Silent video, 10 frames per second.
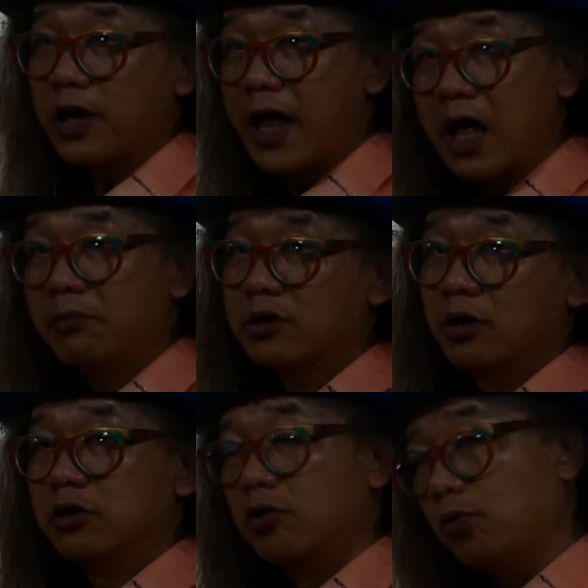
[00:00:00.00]
an amp
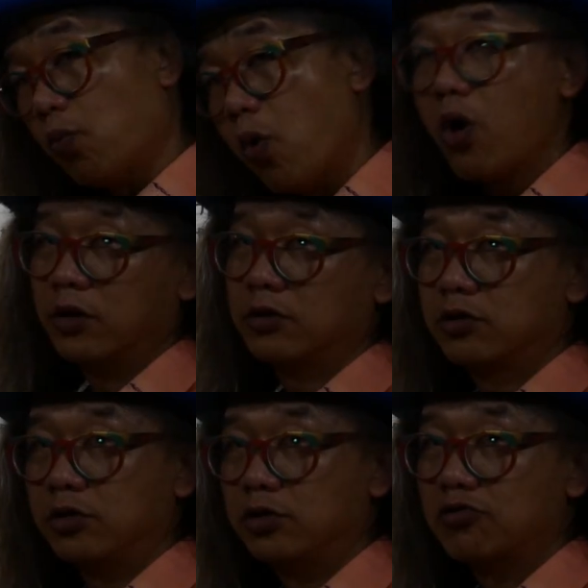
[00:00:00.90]
wants
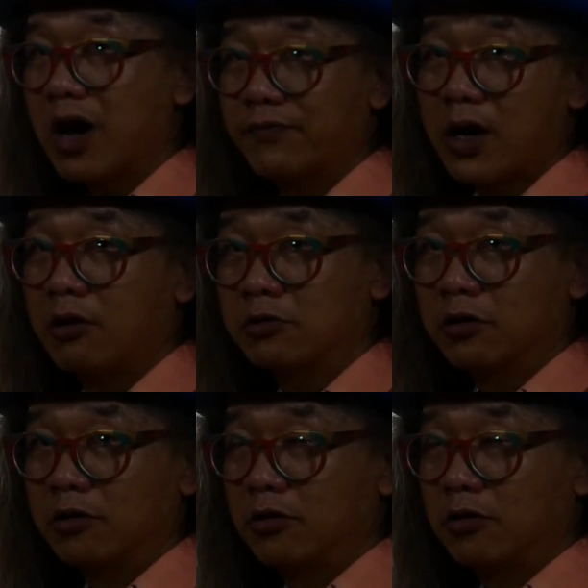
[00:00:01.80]
to drive out,